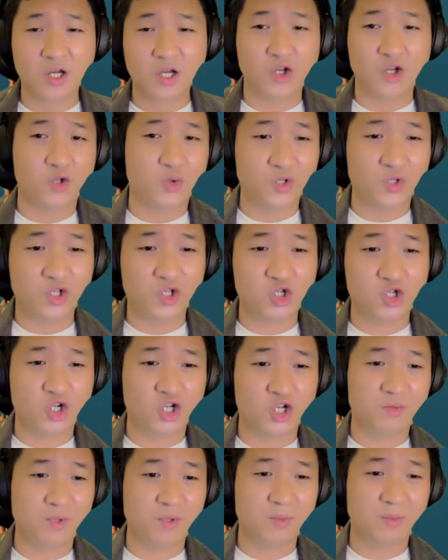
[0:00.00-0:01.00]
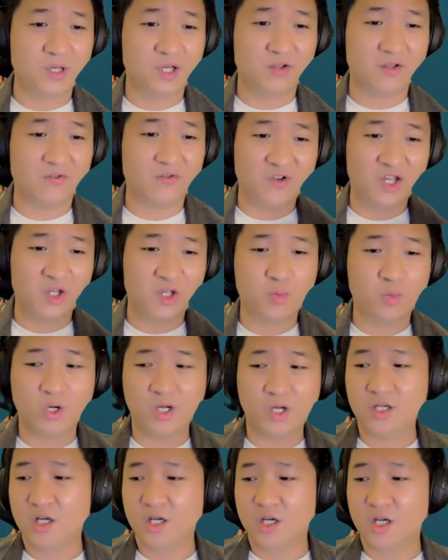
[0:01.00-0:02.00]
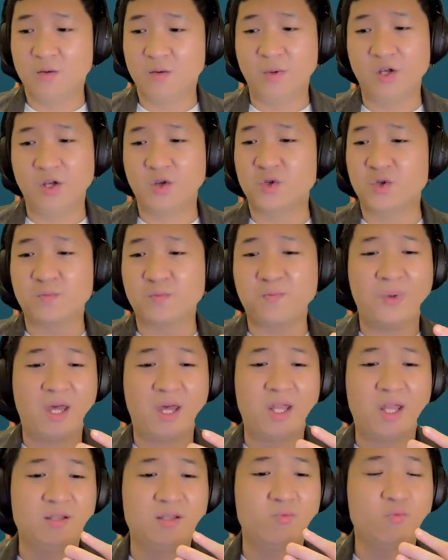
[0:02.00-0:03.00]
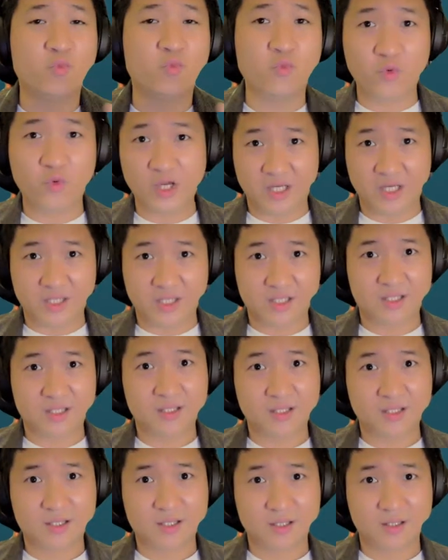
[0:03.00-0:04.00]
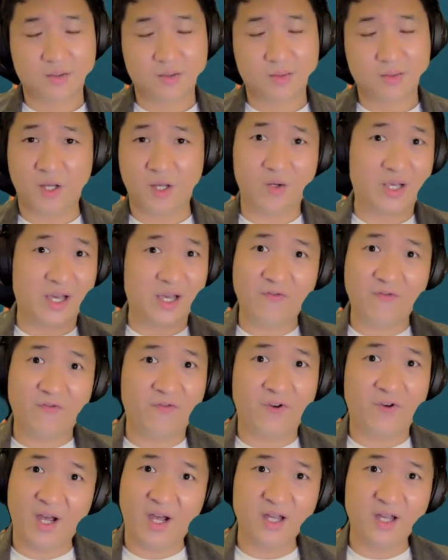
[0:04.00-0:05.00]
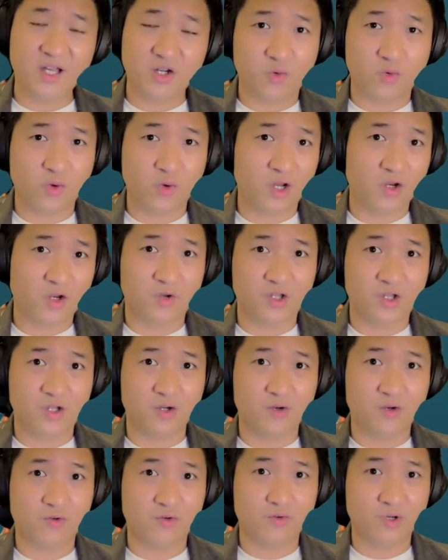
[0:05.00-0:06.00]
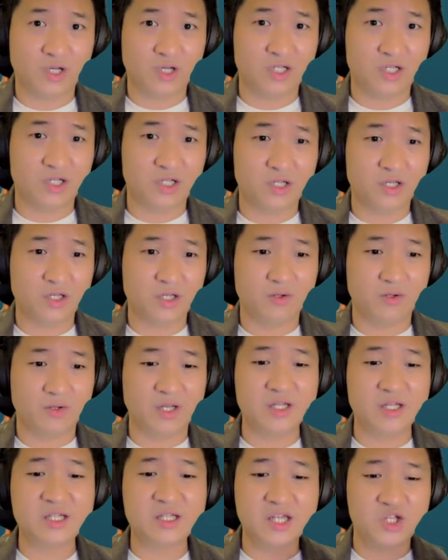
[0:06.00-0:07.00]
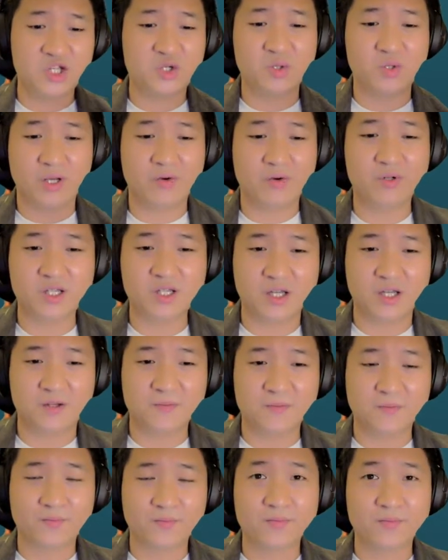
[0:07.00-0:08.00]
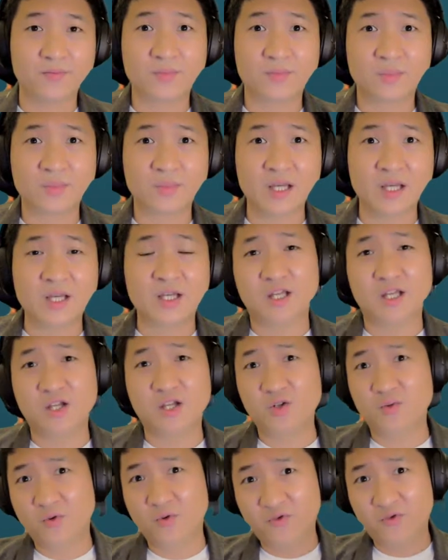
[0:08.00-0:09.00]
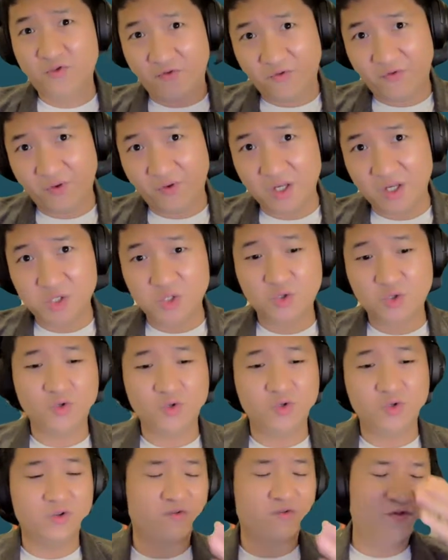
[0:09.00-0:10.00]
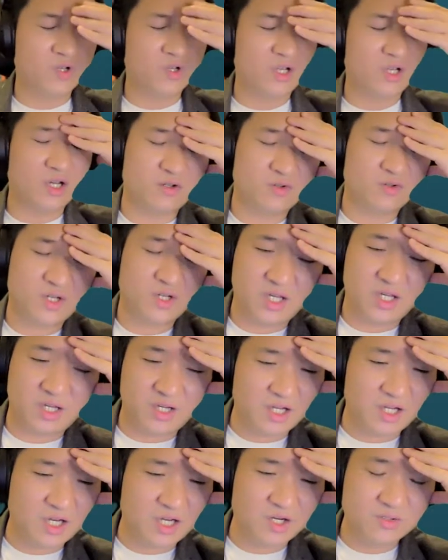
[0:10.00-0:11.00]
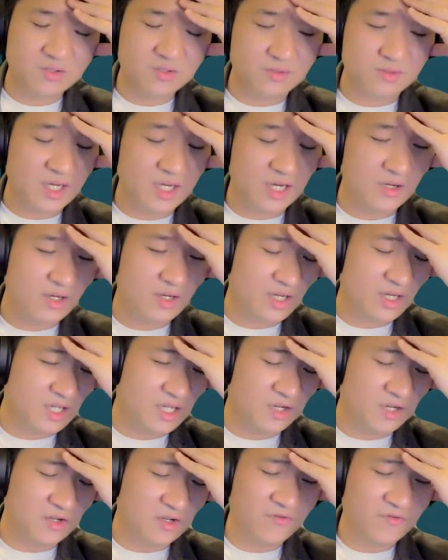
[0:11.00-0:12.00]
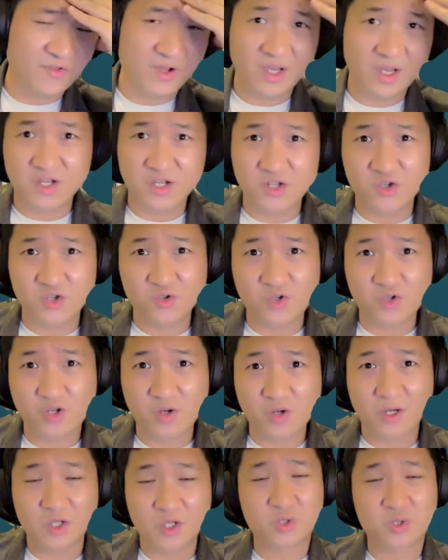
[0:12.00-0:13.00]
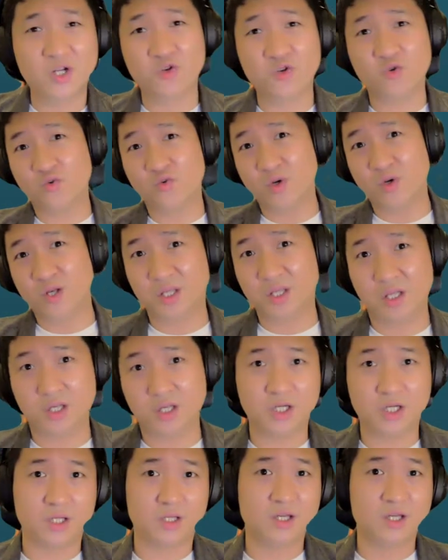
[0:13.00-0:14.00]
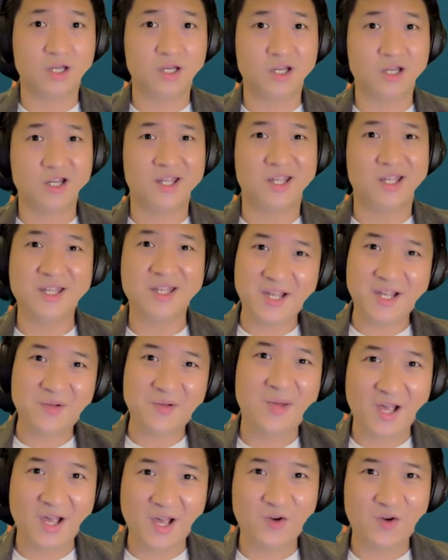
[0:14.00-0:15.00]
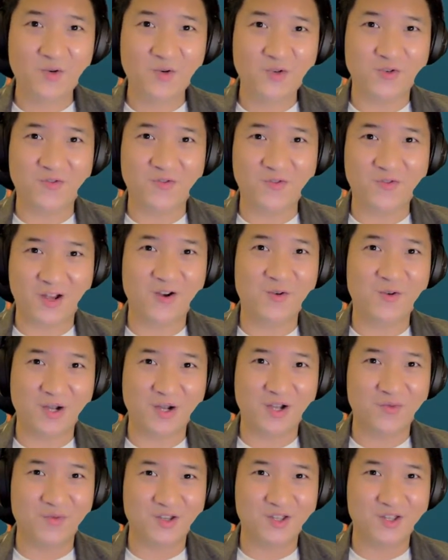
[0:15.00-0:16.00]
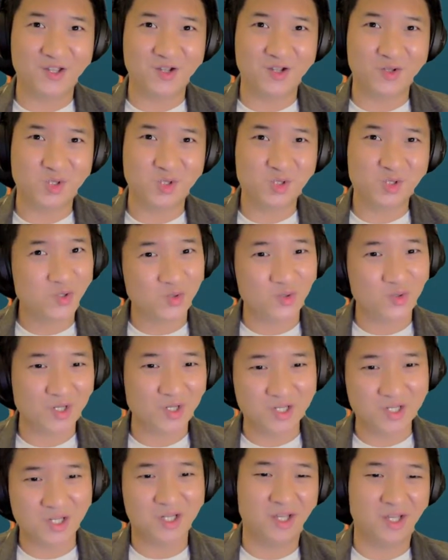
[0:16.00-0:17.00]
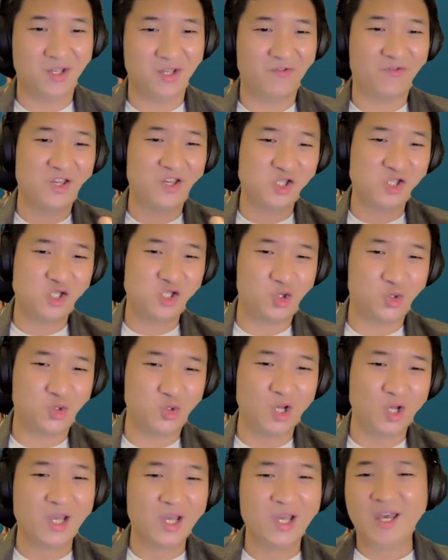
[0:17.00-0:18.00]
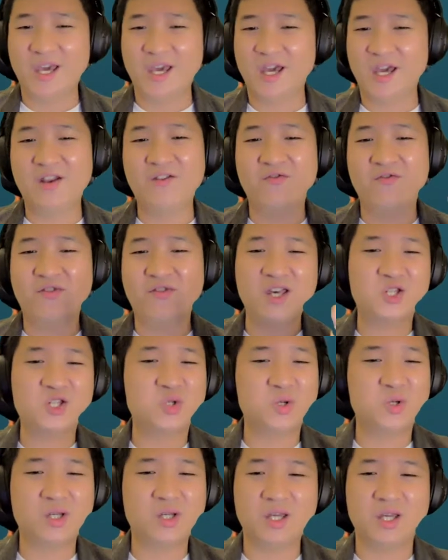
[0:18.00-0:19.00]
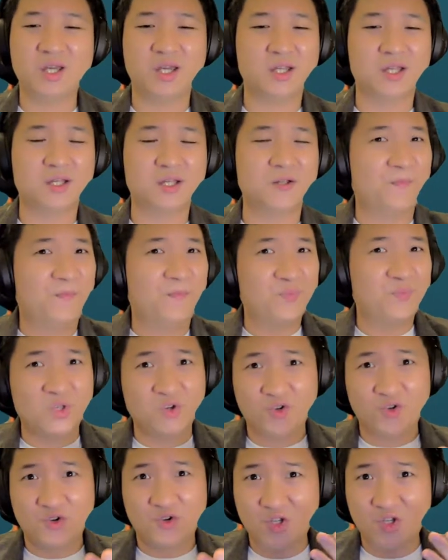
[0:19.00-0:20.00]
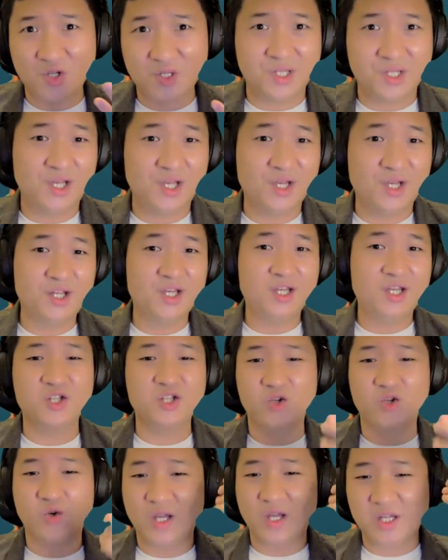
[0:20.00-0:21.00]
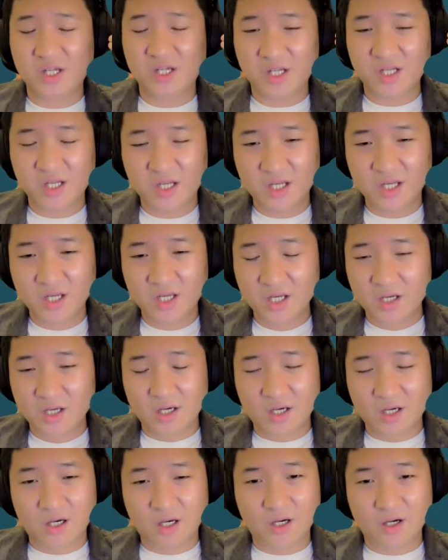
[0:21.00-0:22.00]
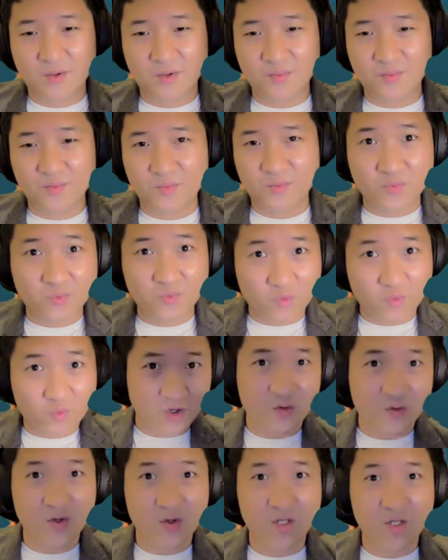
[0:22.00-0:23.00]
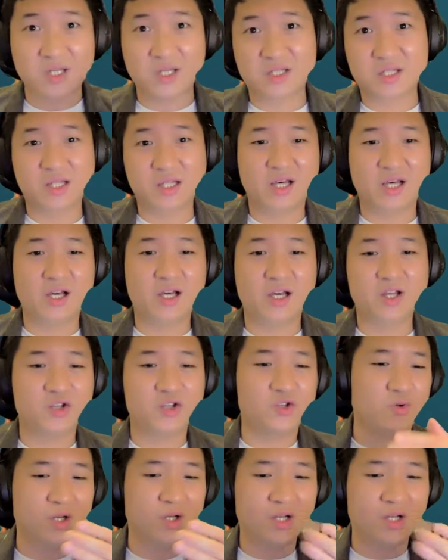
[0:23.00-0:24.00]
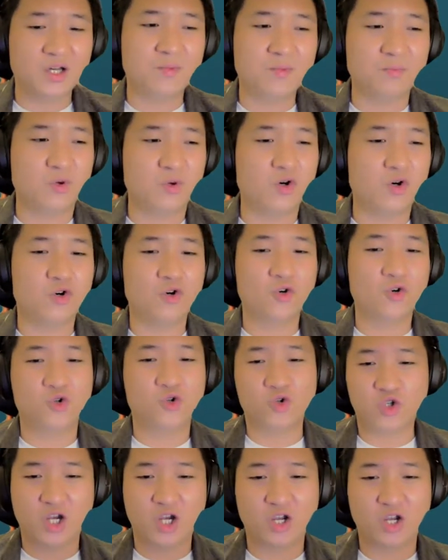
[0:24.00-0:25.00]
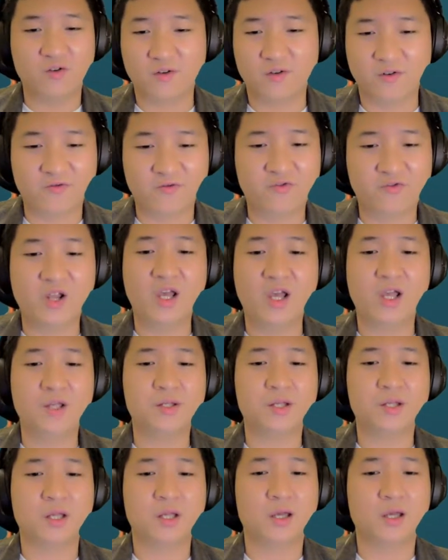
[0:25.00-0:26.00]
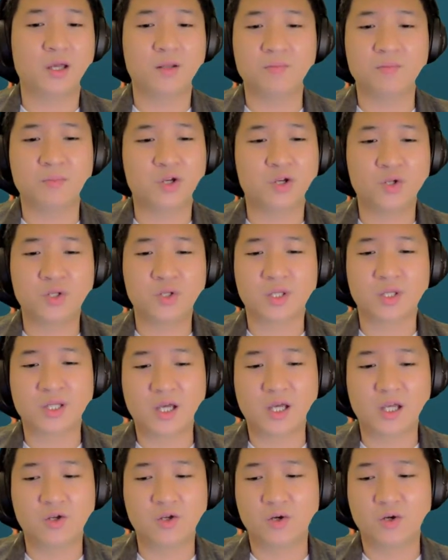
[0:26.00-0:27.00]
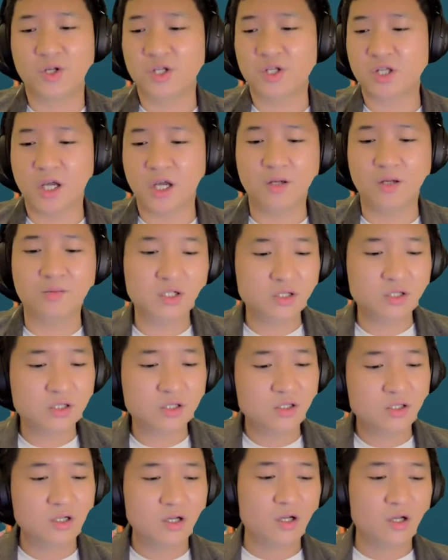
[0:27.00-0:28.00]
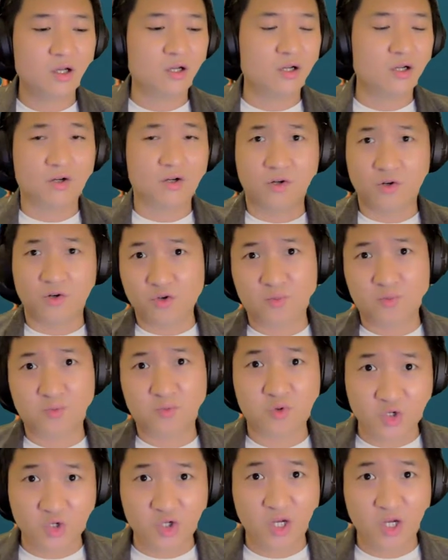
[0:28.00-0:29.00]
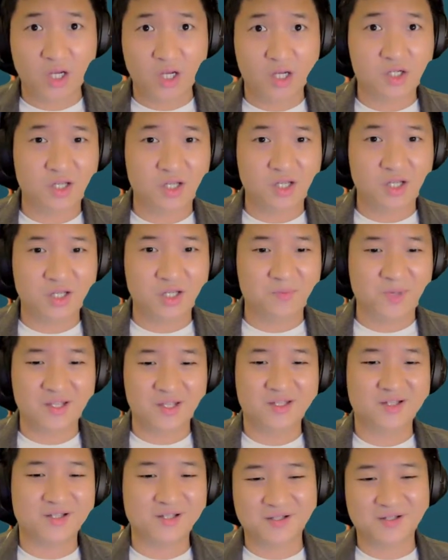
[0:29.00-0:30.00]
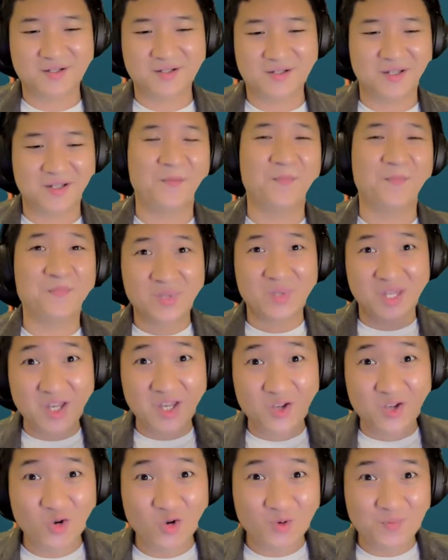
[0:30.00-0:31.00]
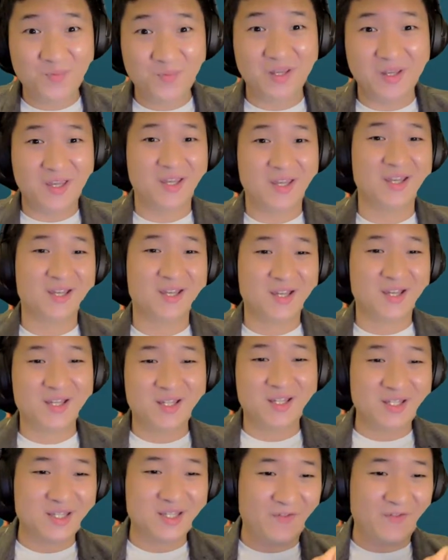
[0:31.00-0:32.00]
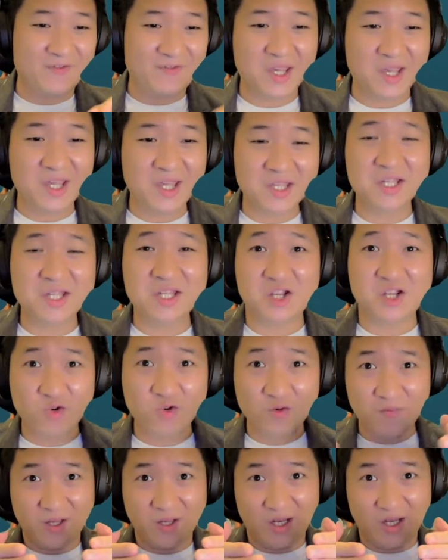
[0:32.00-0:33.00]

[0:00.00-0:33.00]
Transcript: user journey mapping in phase one, but you spend weeks, but you can't find a great video who actually really teach you everything. Then you move to phase two, you feel like, okay, now I cannot find in YouTube. I try to Google search it. Then somehow you found my video through Google search in phase two. And phase three is you not just learn it, you actually viewing this slide, you learn more, you share to your friends, and because of that, your assignment or your project actually is better. Yeah. It could be the phases, it could be